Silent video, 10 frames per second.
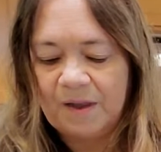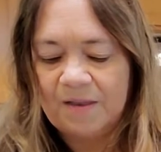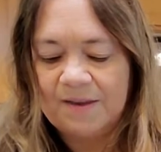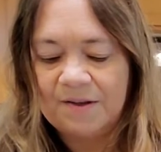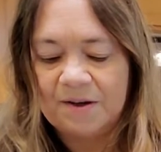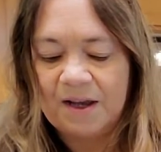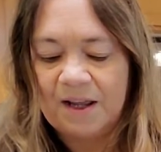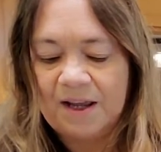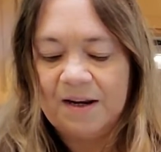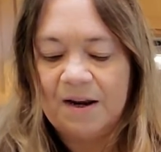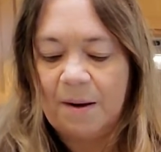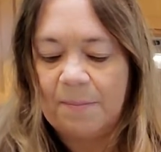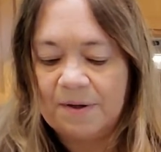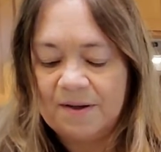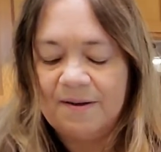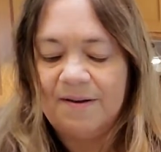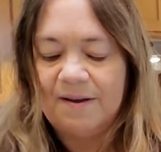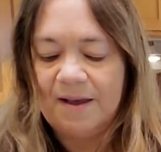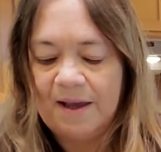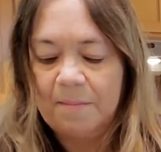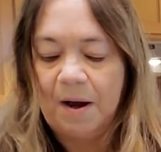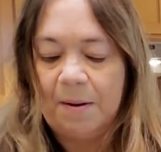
This will get eaten up. In